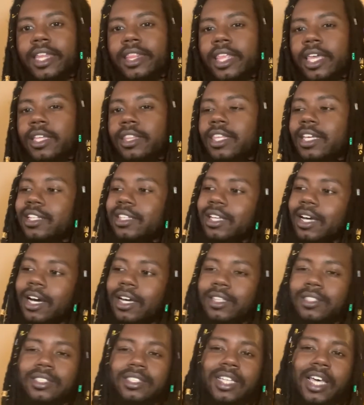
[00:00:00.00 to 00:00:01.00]
They think the
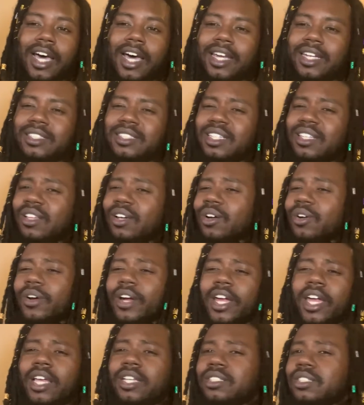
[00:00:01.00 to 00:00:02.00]
other side is either
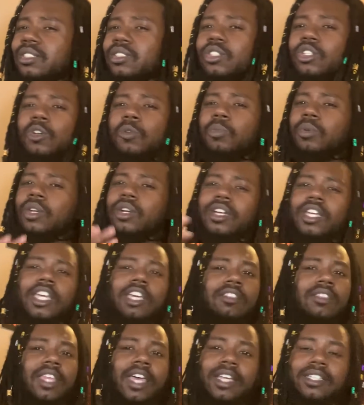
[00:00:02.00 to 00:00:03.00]
crazy, stupid, or
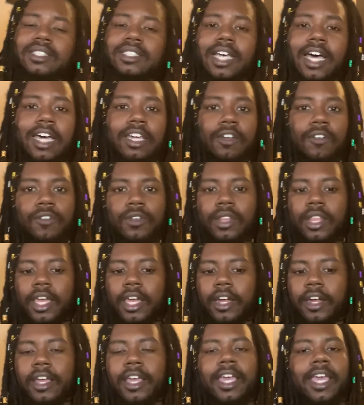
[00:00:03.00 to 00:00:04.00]
keep that side over
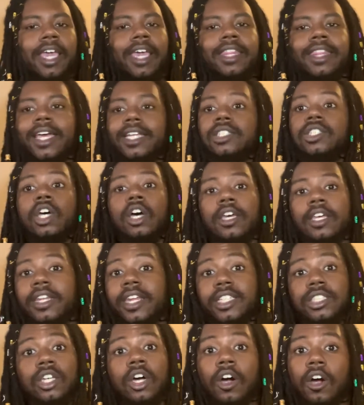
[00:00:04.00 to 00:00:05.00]
there. And
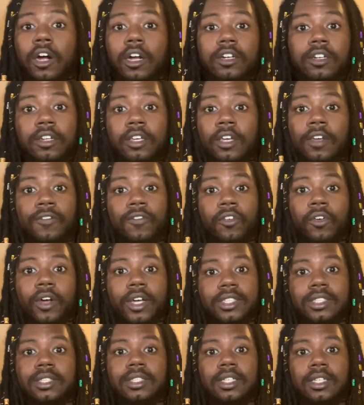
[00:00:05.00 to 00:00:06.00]
that's hard for
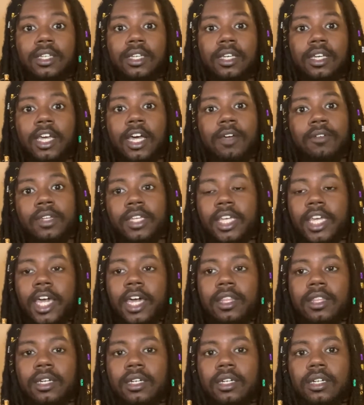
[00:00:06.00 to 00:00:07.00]
us to come
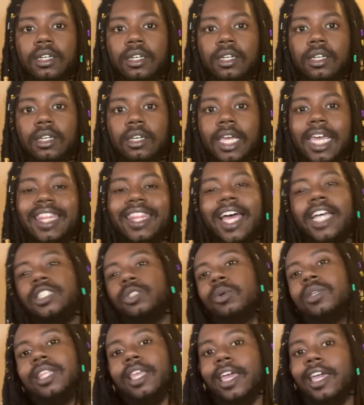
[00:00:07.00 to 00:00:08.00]
together. And that's
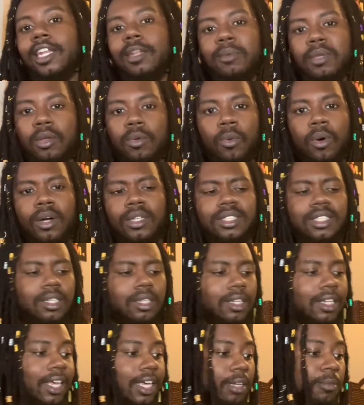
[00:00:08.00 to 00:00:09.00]
what the enemy wants.
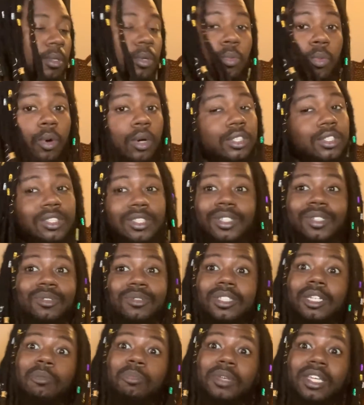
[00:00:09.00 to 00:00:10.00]
The enemy wants you
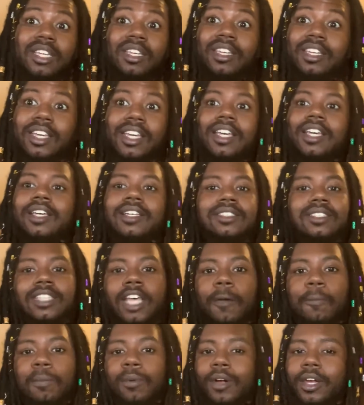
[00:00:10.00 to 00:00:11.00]
to be
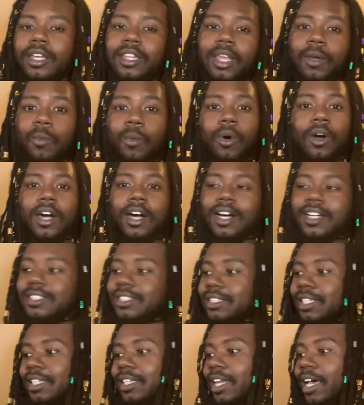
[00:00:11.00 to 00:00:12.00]
separated. They want us
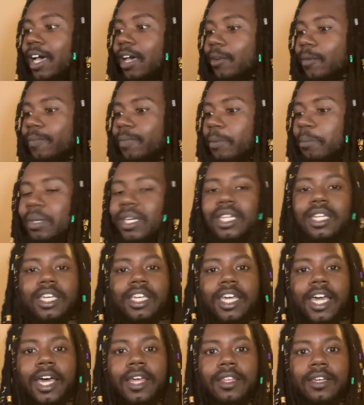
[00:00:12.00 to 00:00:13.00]
to not be
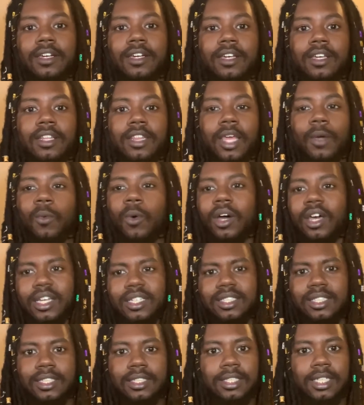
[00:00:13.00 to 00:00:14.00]
together. They want us
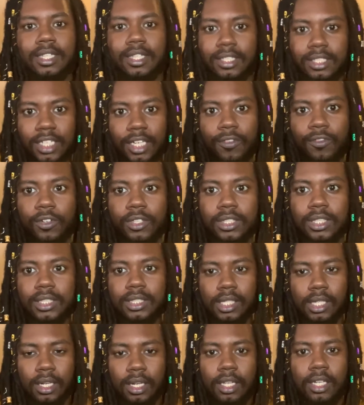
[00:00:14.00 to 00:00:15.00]
to see the differences
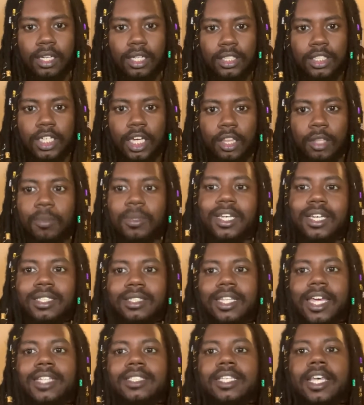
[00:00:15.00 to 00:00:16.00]
in each other, because
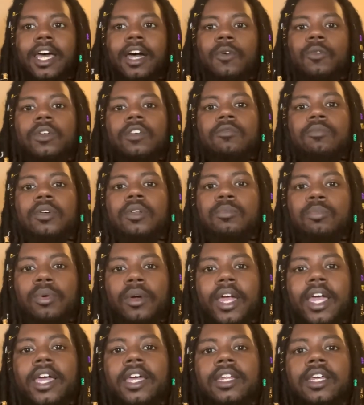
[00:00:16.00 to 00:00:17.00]
that's how we've been
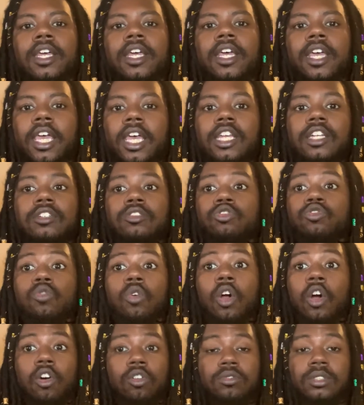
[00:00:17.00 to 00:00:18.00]
bred and
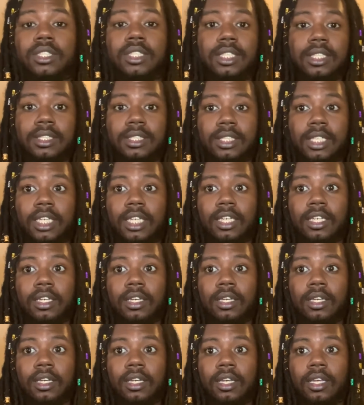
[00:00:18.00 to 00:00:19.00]
grown to see.
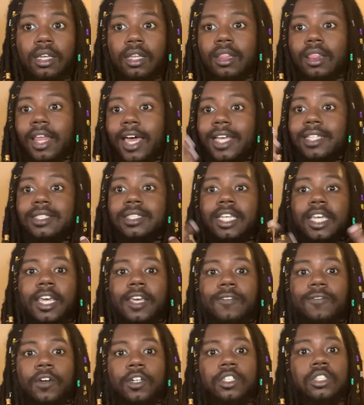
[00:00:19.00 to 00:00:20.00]
Light
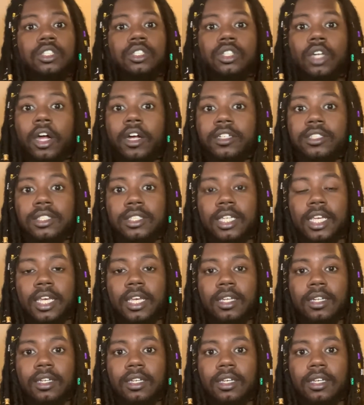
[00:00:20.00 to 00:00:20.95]
skin versus dark skin.